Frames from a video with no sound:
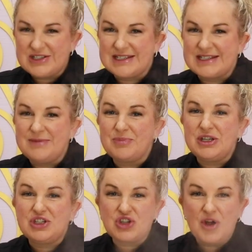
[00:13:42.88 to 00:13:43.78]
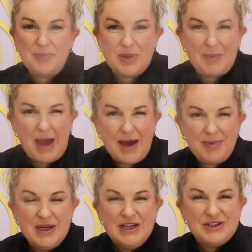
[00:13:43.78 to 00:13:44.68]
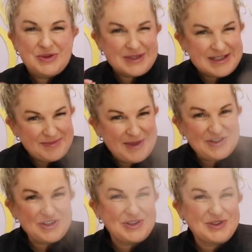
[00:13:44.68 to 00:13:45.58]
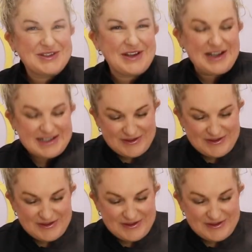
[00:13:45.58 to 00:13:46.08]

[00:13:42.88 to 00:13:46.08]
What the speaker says: just simply chop them up to a symmetrical size